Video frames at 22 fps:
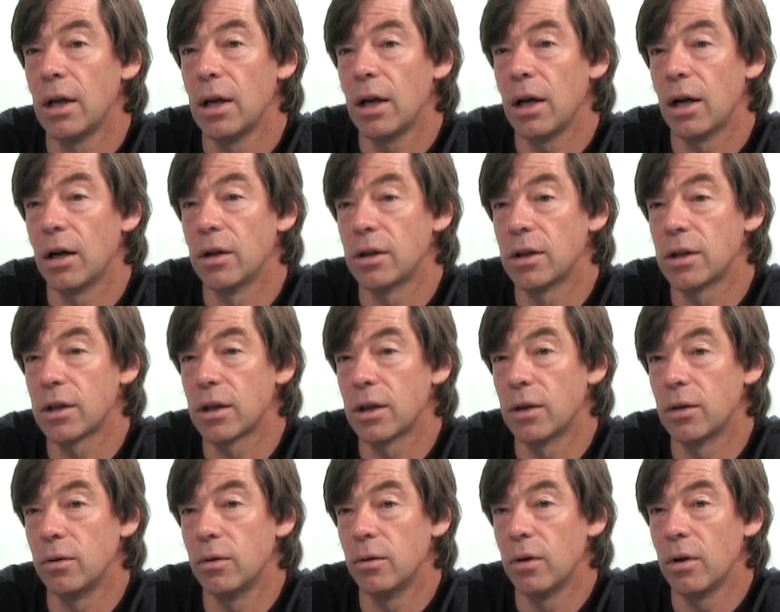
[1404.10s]
And
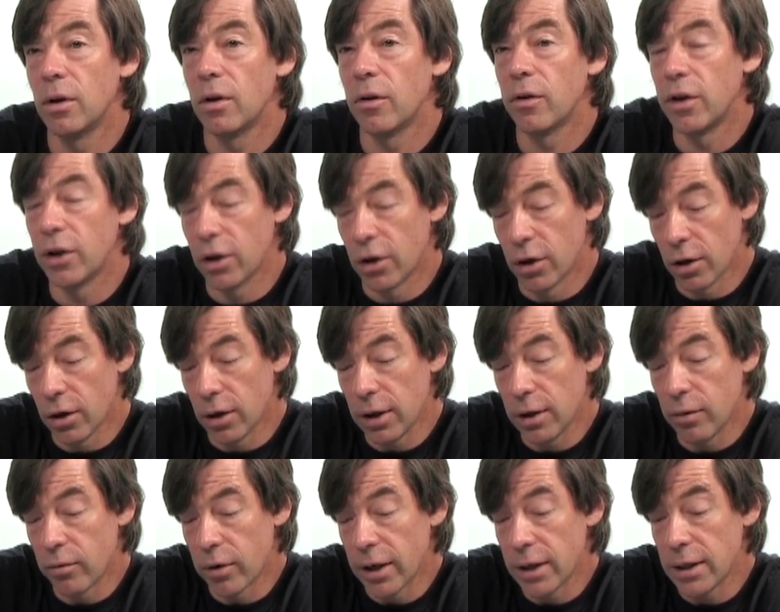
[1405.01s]
so the
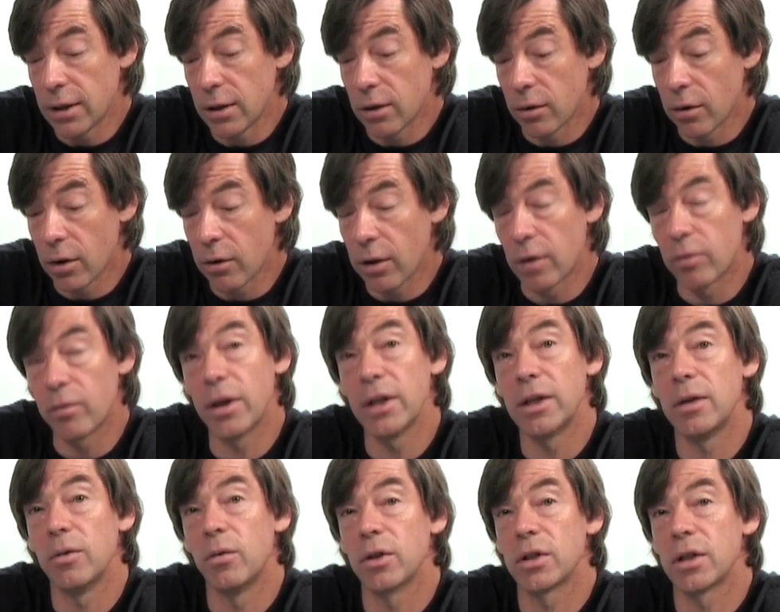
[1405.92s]
early rating, although that
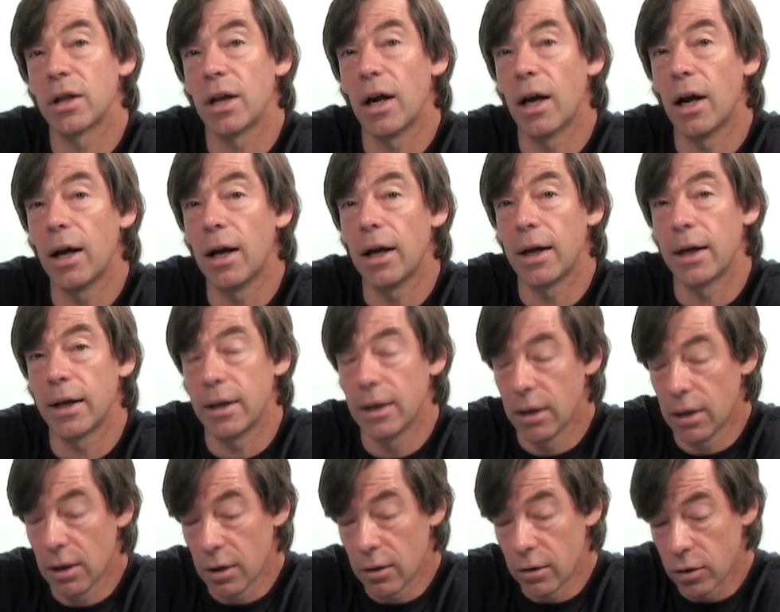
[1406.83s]
rating wasn't high,
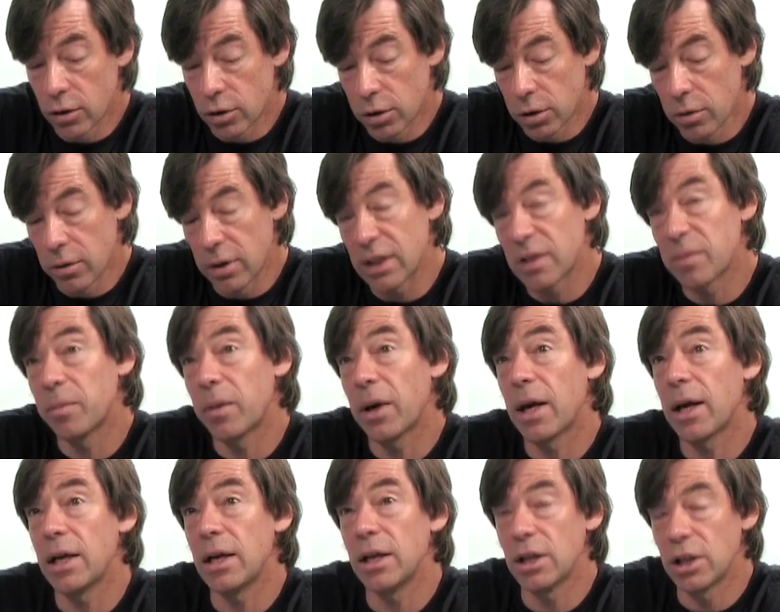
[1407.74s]
the TrueNicks
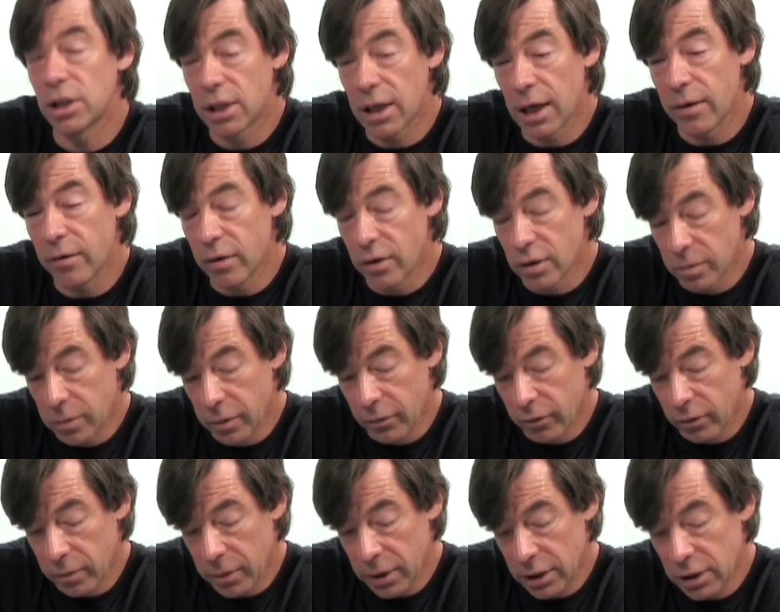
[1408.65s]
page gave you some
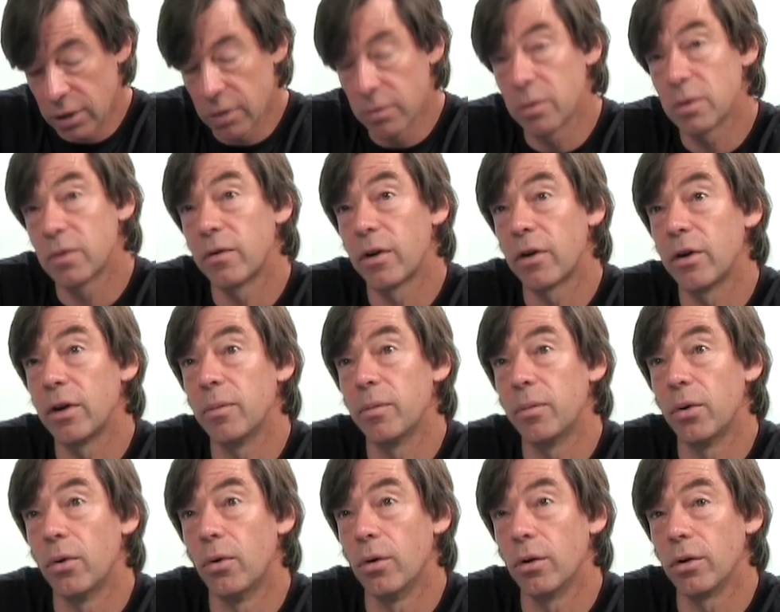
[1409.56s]
information that was very
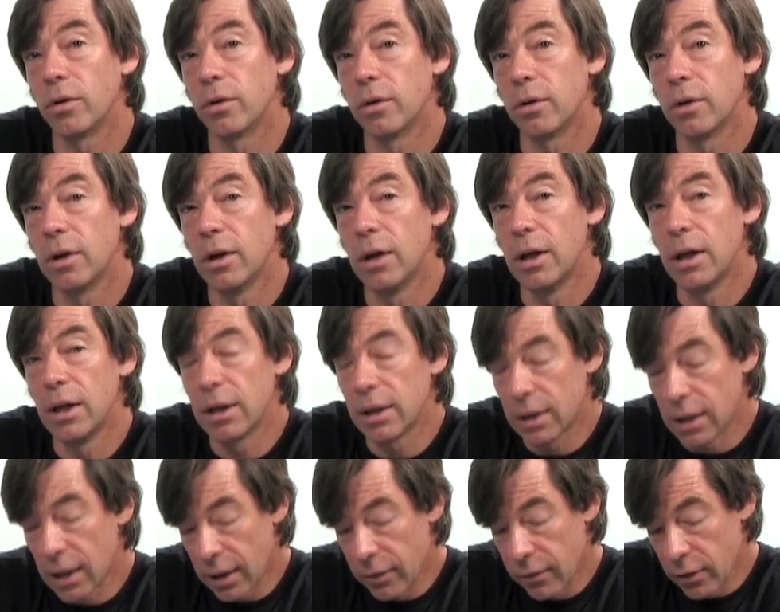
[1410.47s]
important,
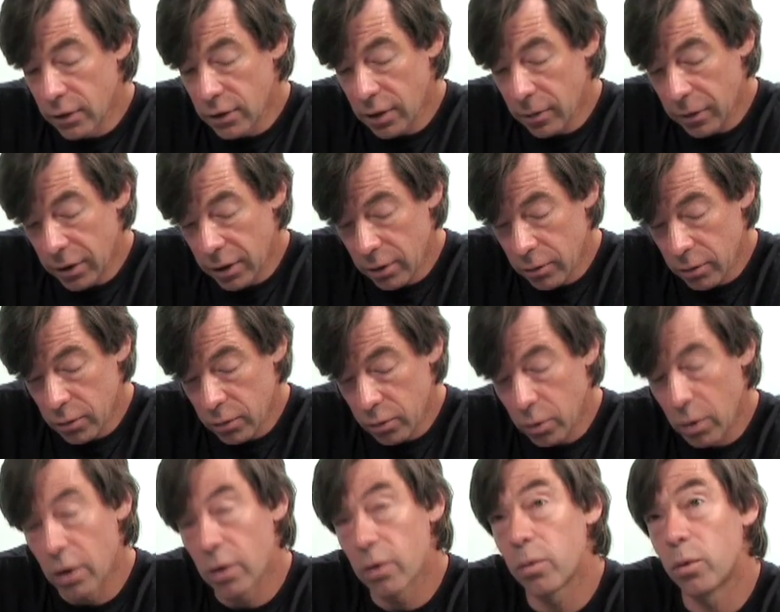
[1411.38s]
gave you something that was
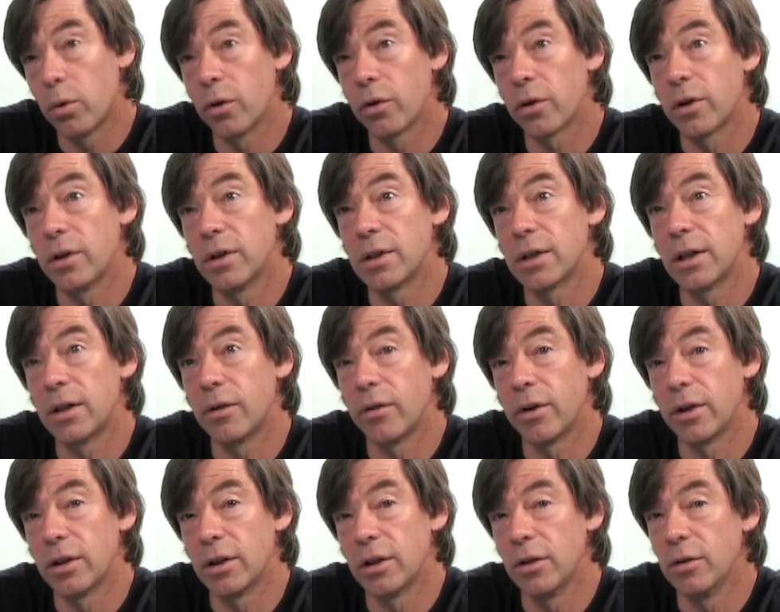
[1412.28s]
well worth
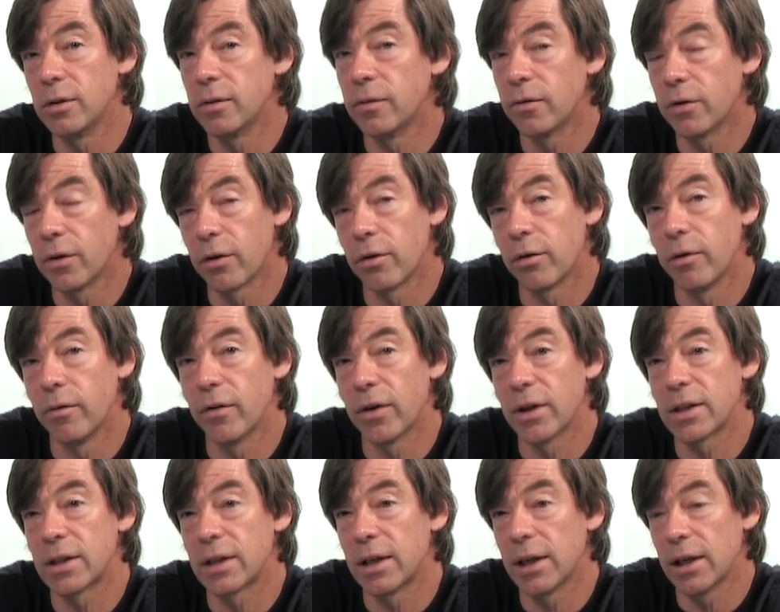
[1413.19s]
considering to do some further
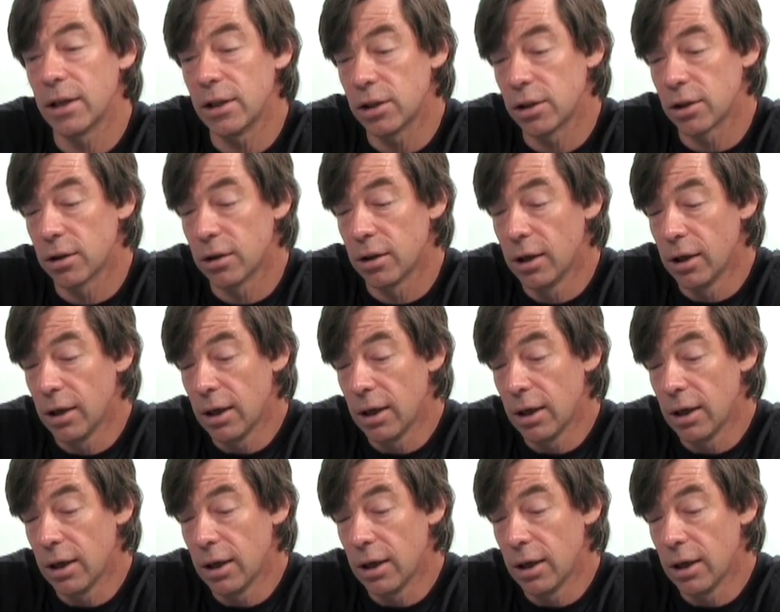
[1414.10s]
investigation.